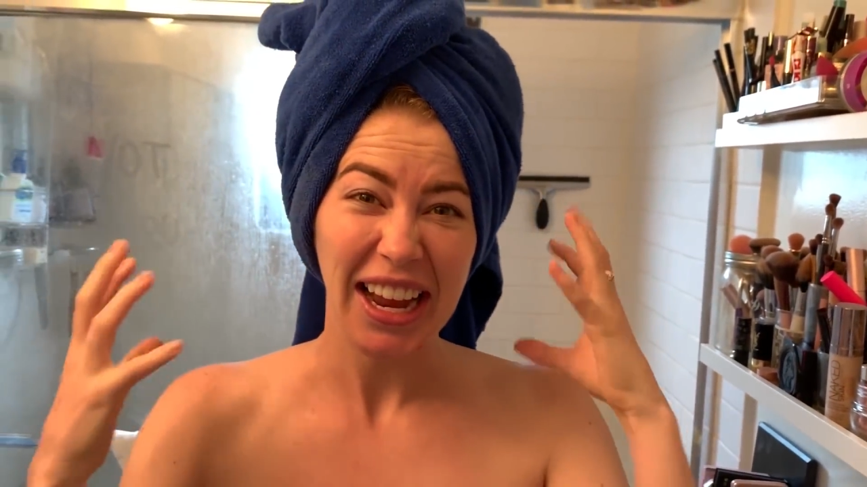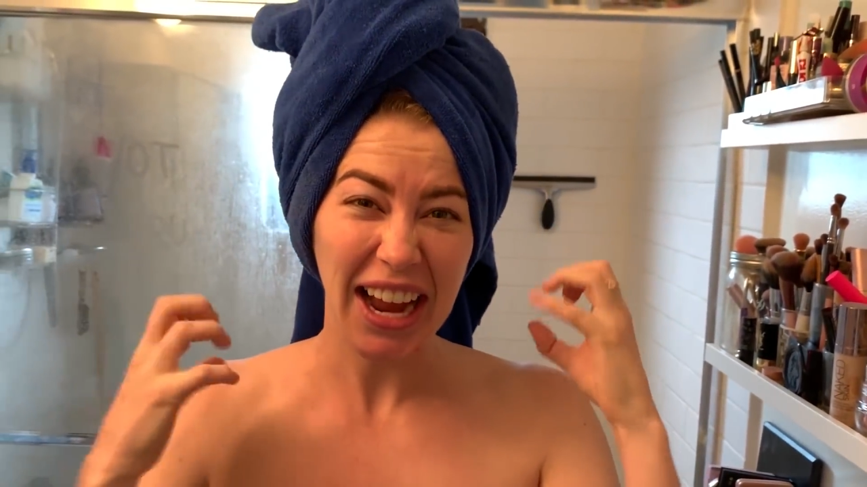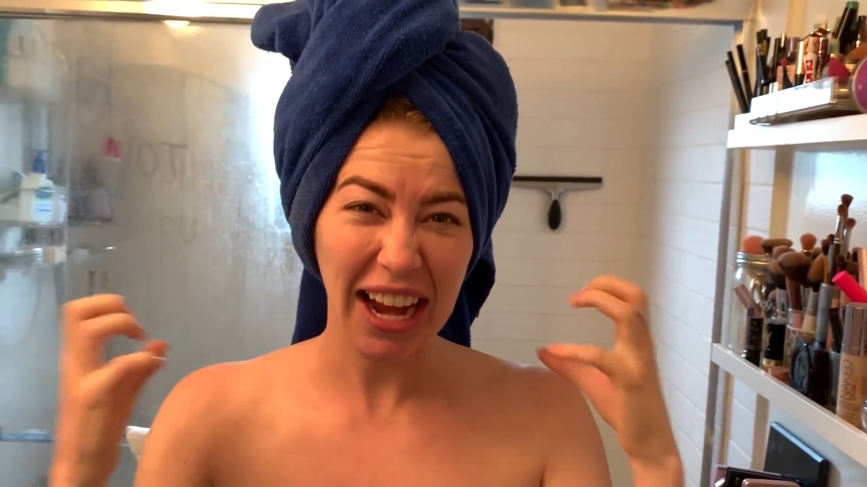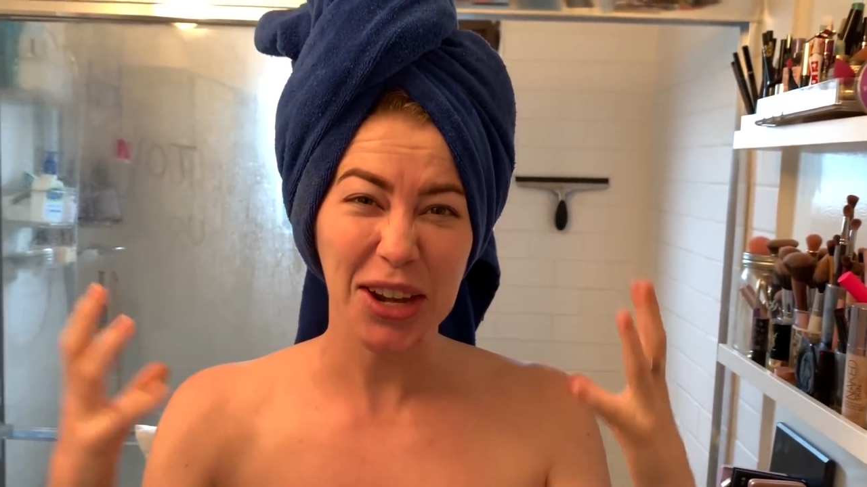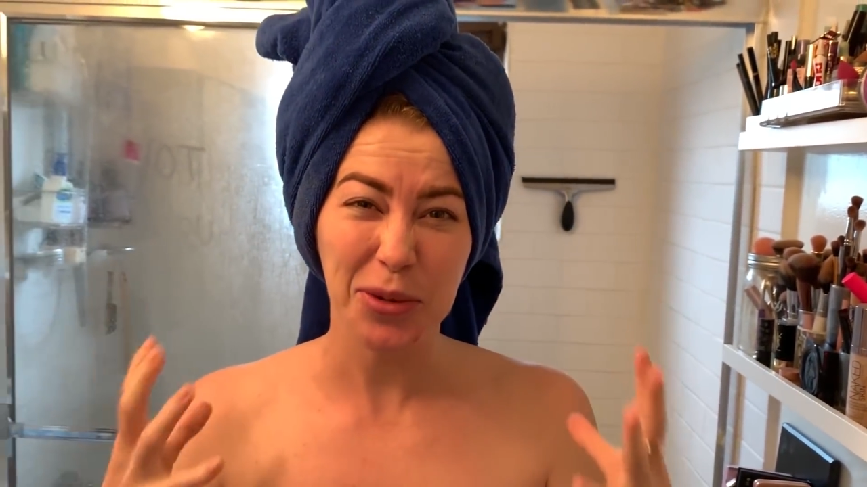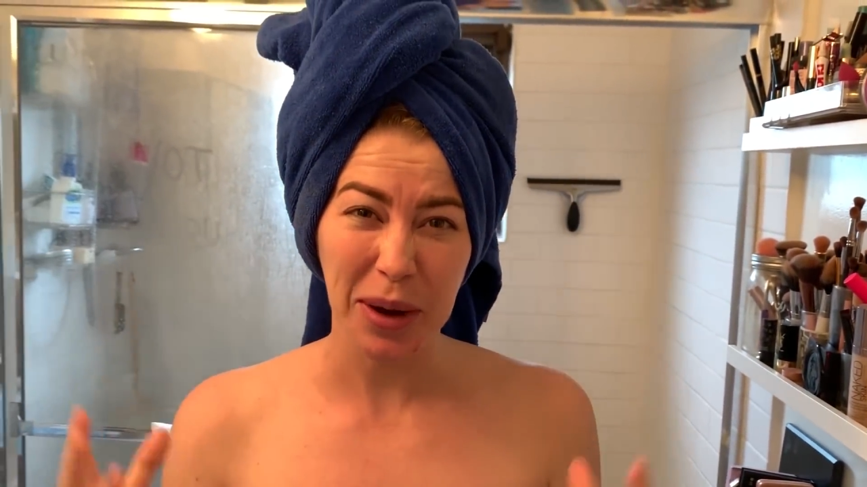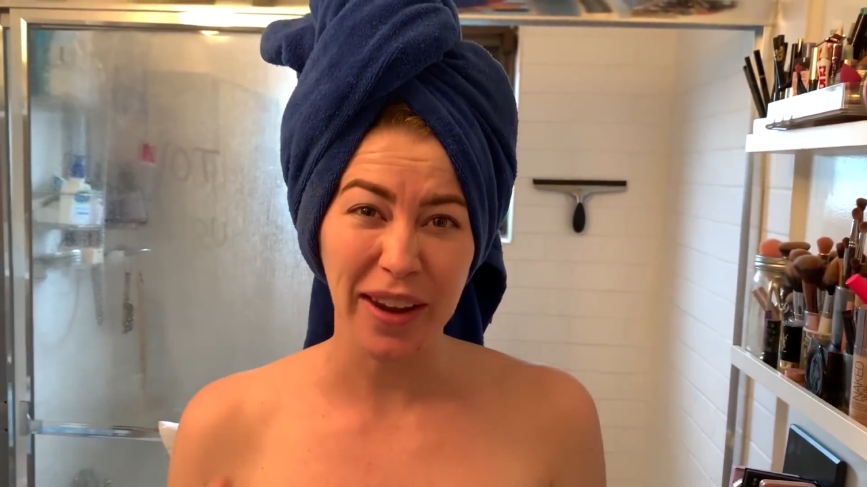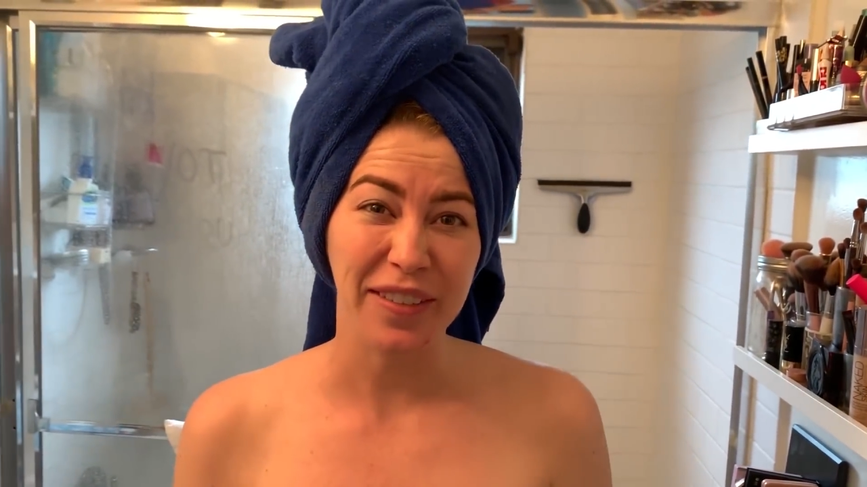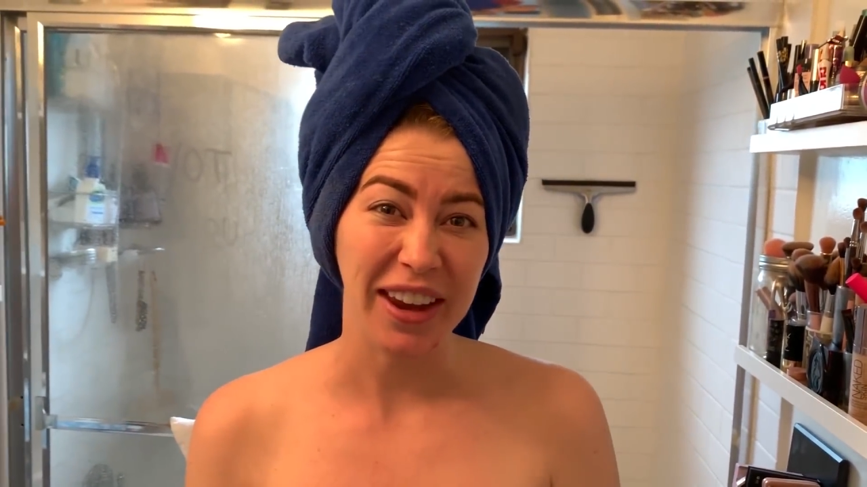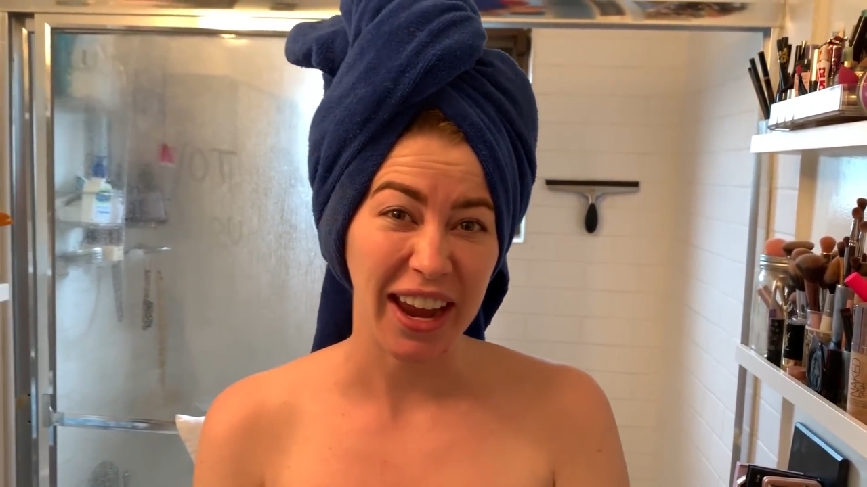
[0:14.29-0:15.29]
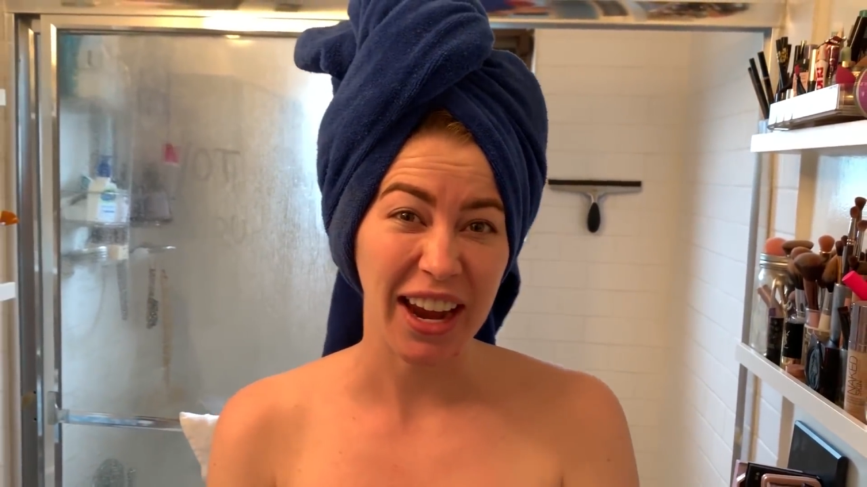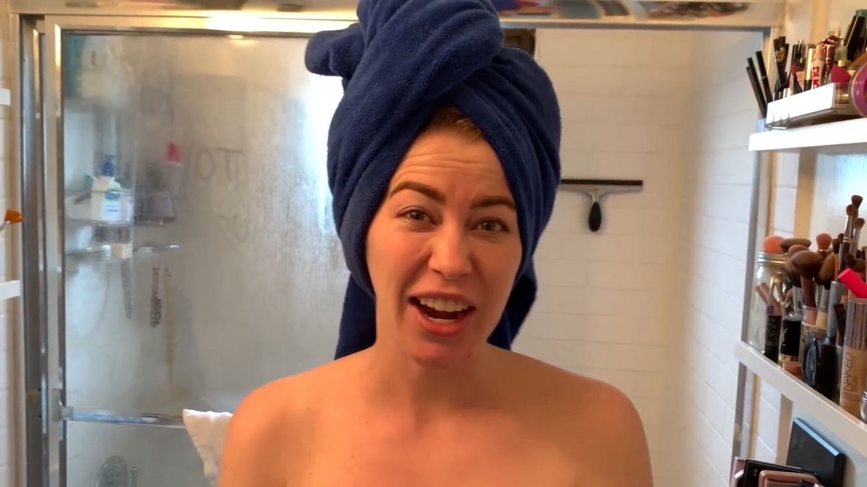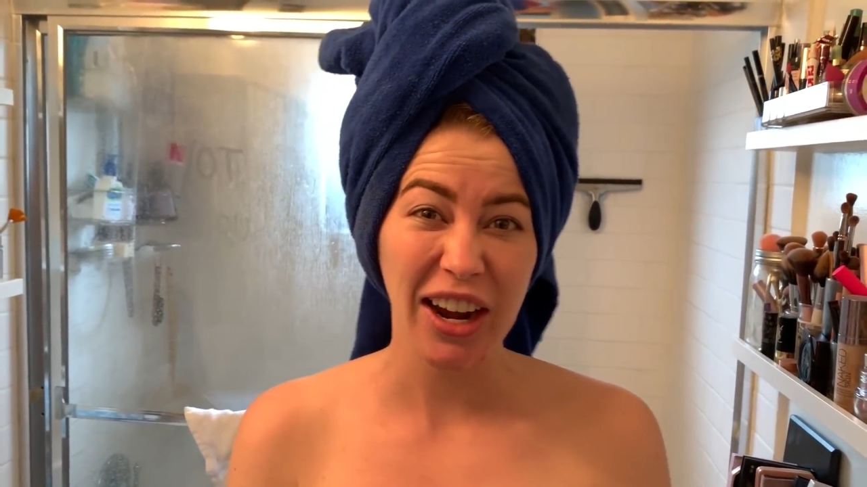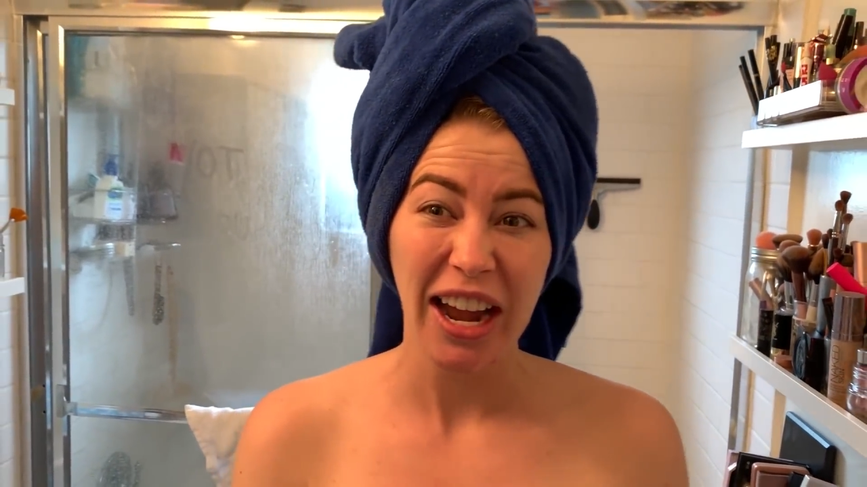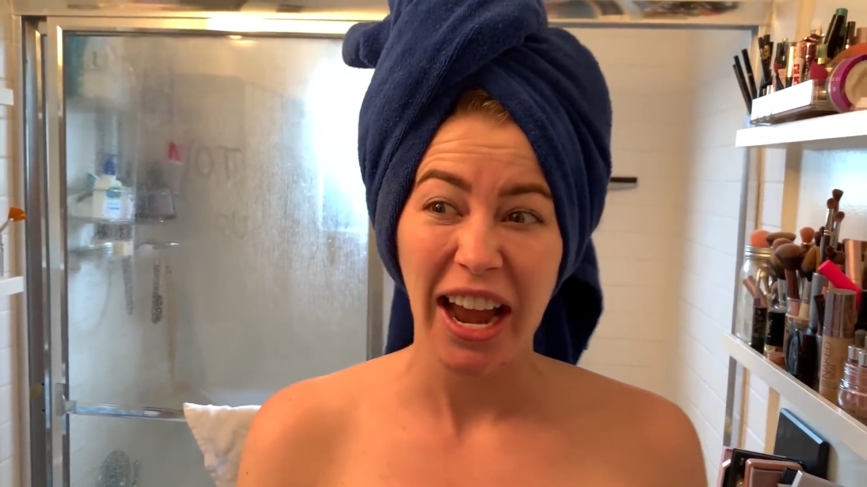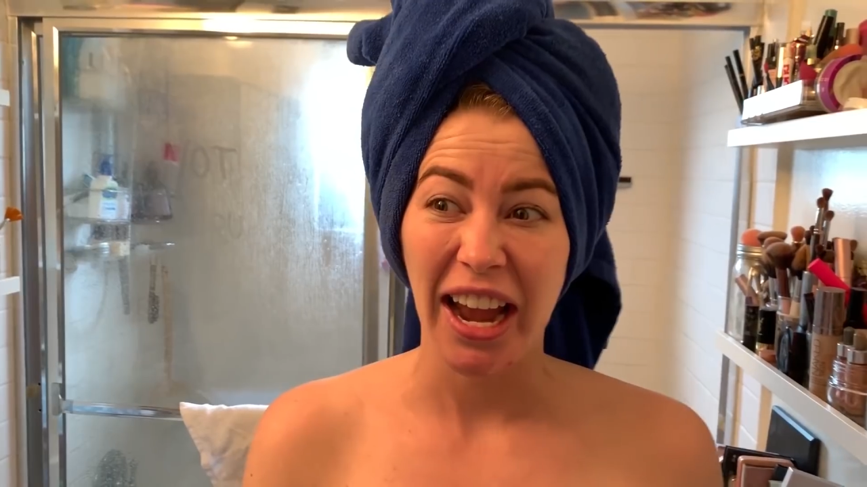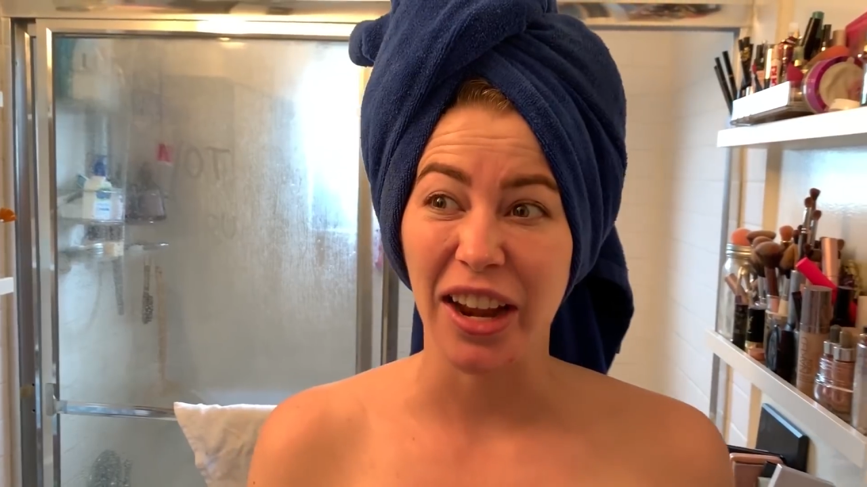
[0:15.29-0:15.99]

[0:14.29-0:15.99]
kind of wavy hair,